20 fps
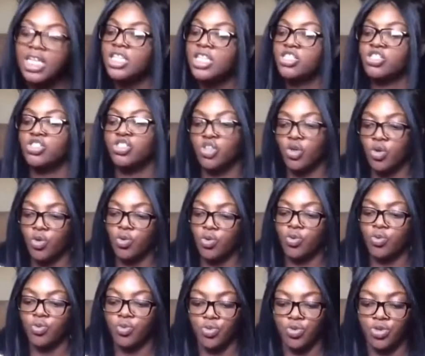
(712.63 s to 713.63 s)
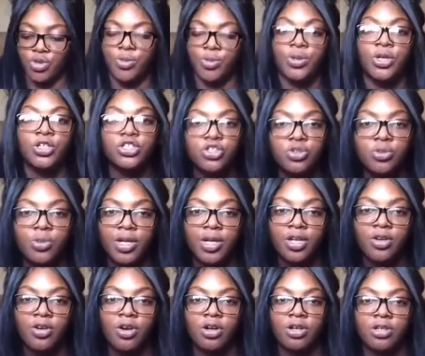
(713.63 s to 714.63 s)
So the personal
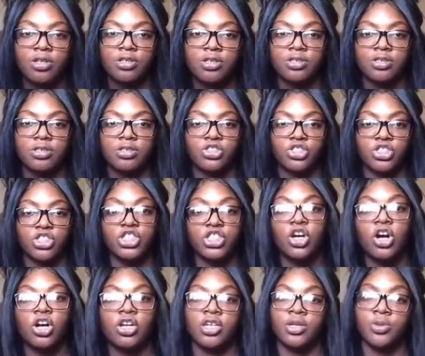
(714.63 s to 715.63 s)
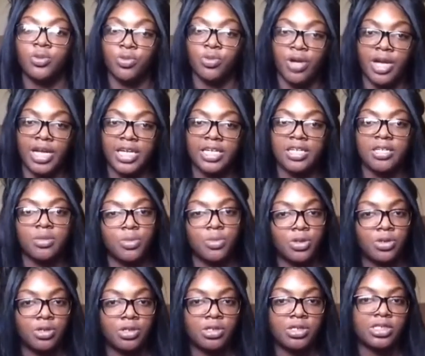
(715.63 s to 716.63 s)
bodyguard, she called him Ray in the
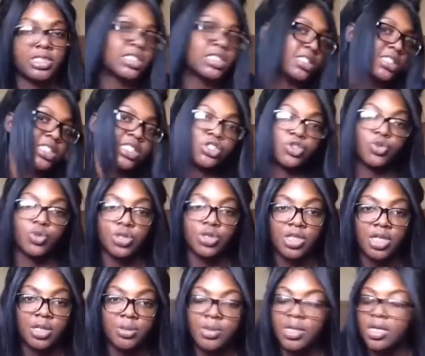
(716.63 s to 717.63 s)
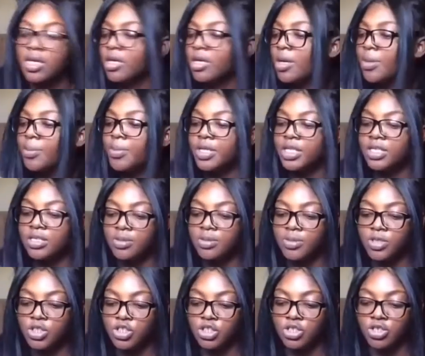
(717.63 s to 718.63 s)
book because that's not his real name, but in the
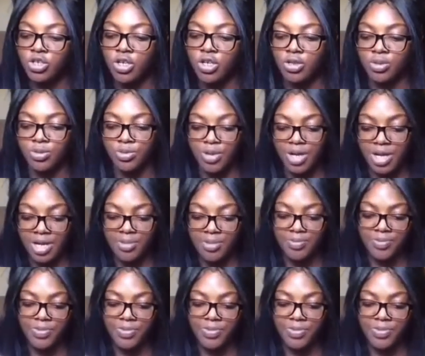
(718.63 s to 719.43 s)
book she called him Ray,